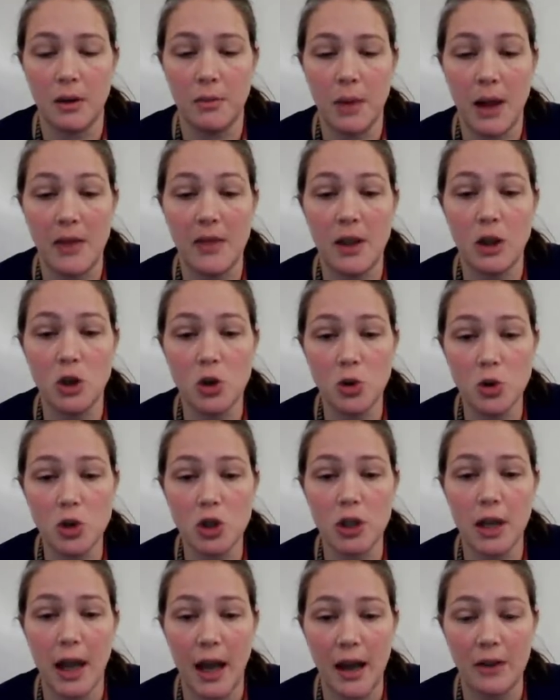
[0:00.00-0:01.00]
And they
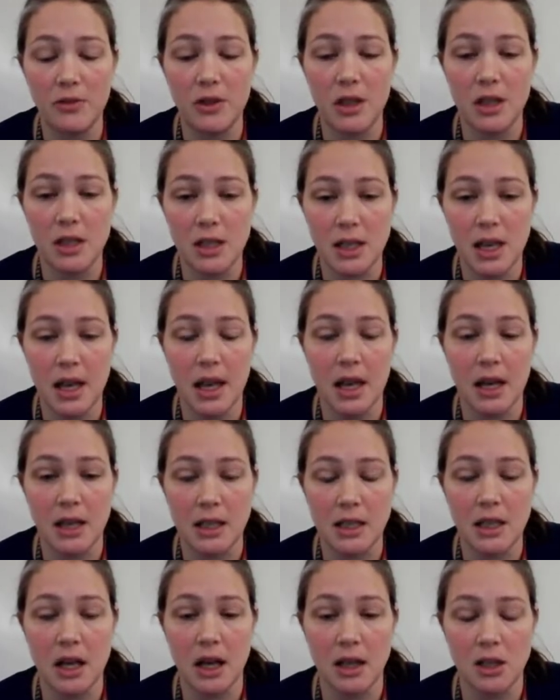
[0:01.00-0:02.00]
usually have these
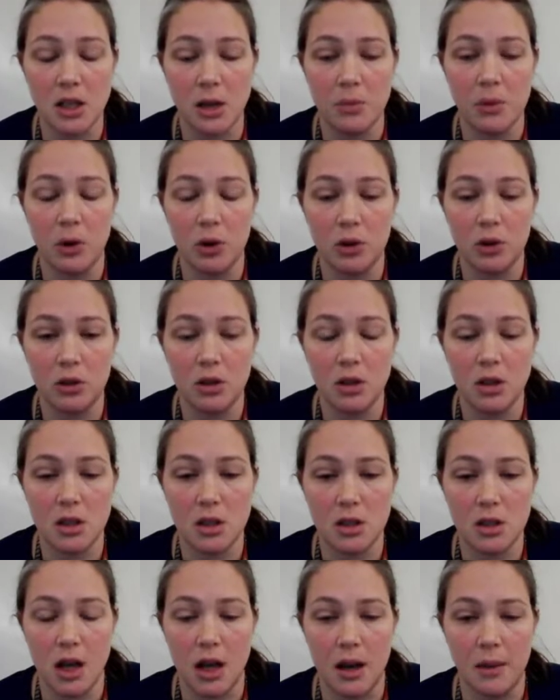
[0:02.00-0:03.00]
kinked double
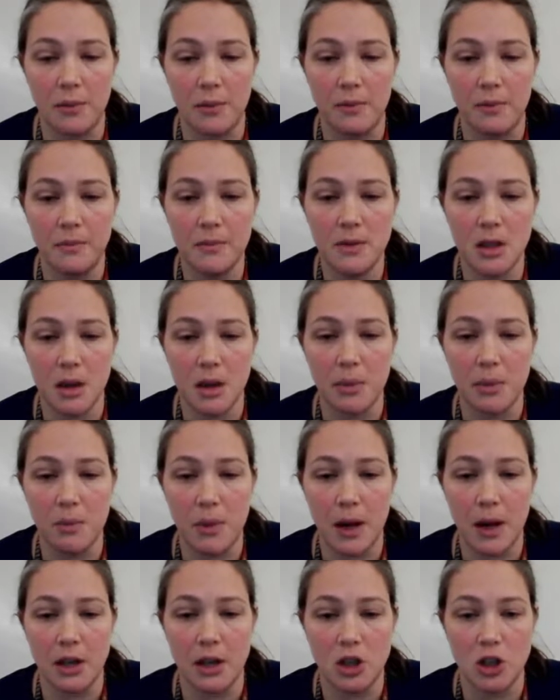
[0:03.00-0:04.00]

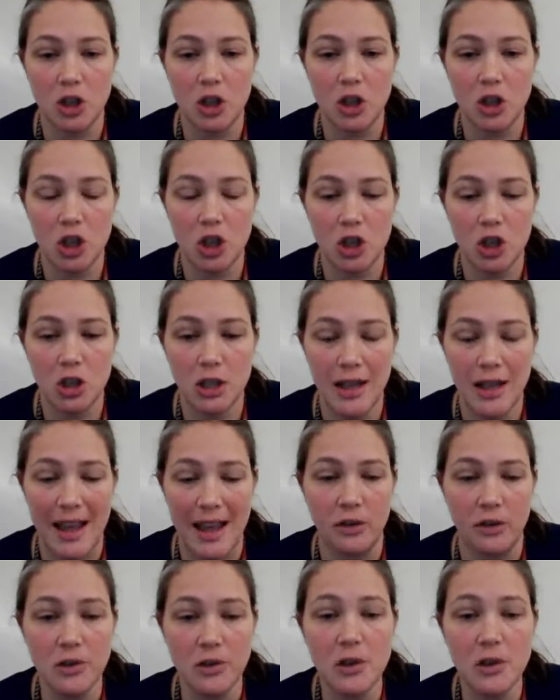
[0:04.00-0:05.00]
bond
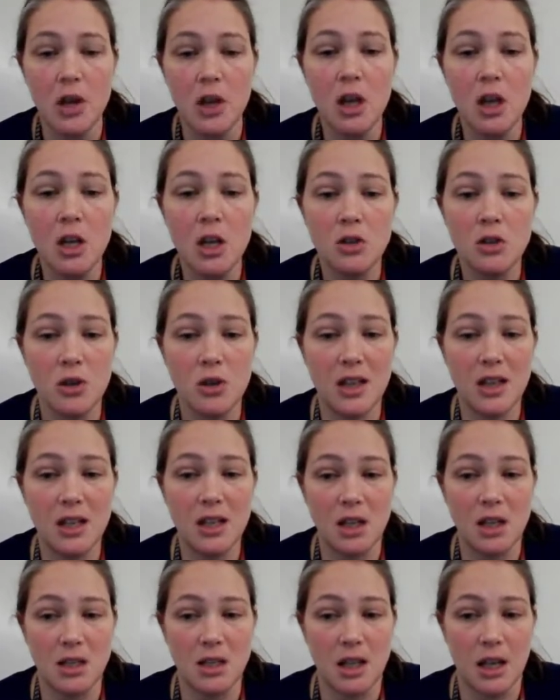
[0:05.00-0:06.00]
tails, so that it
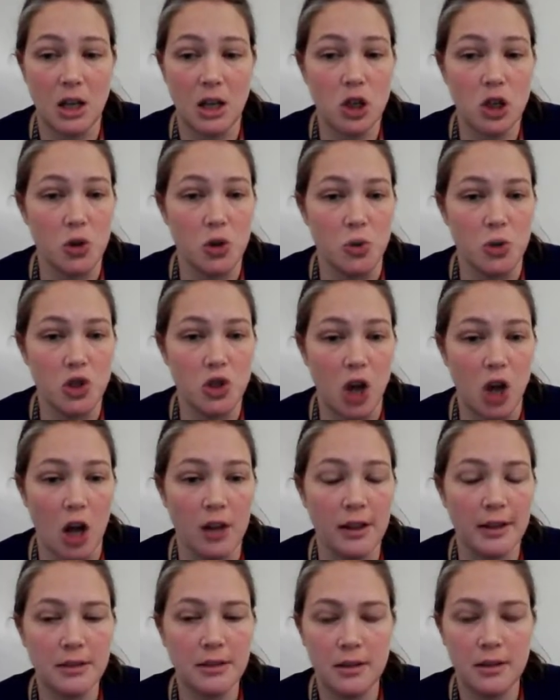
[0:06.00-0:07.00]
doesn't get too
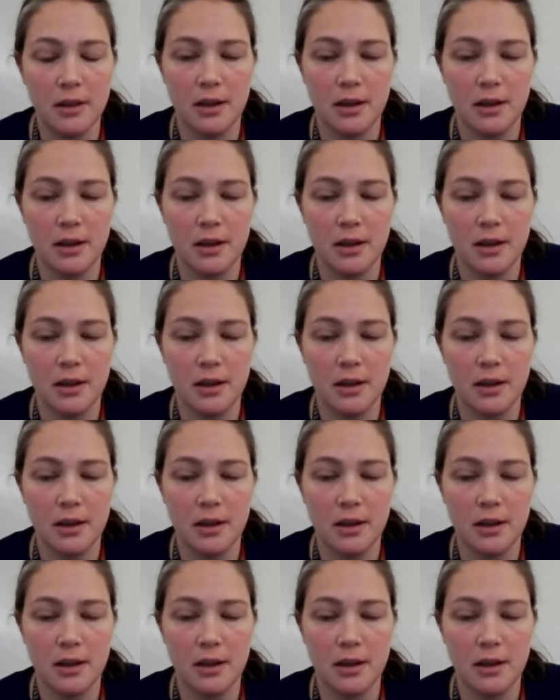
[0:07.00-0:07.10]
solid.